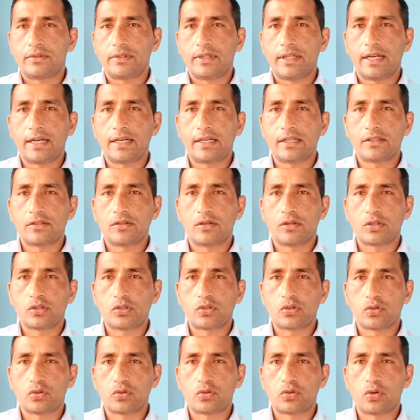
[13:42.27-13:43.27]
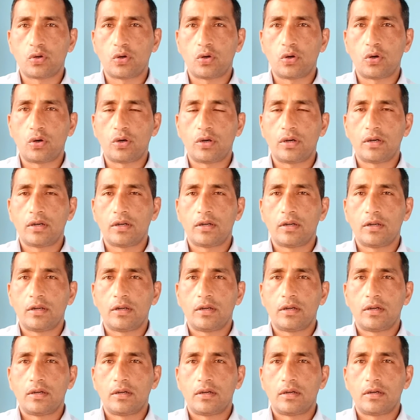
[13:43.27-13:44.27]
That is also called
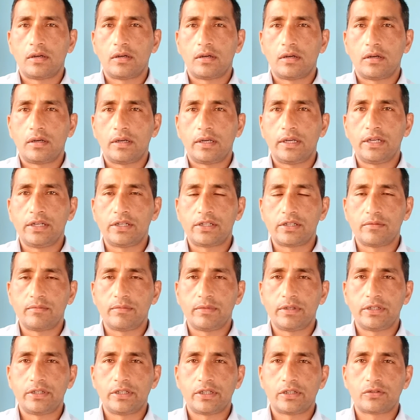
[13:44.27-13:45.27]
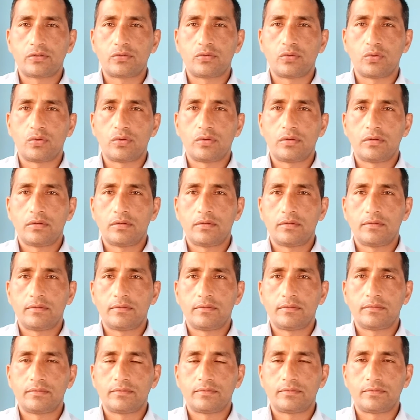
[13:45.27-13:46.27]
intermediate code,
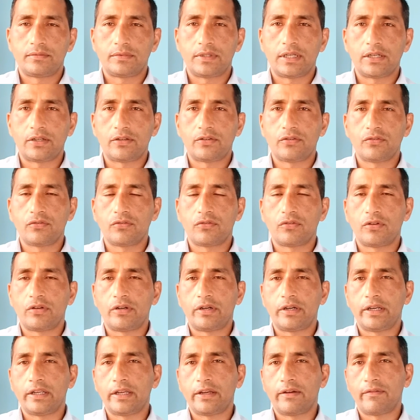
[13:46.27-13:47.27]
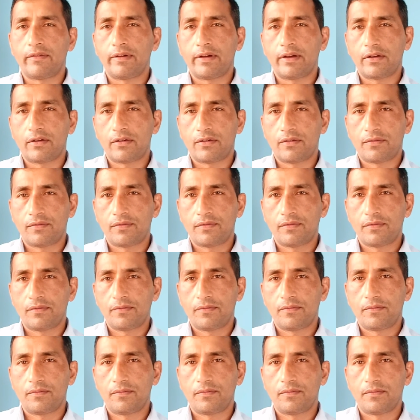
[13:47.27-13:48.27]
that you already aware of,
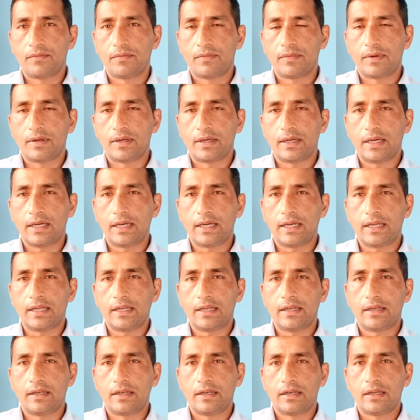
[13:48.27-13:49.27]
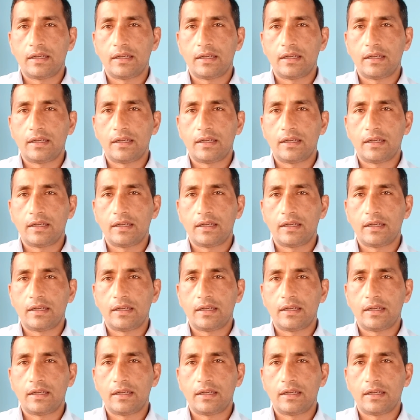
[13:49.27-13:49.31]
and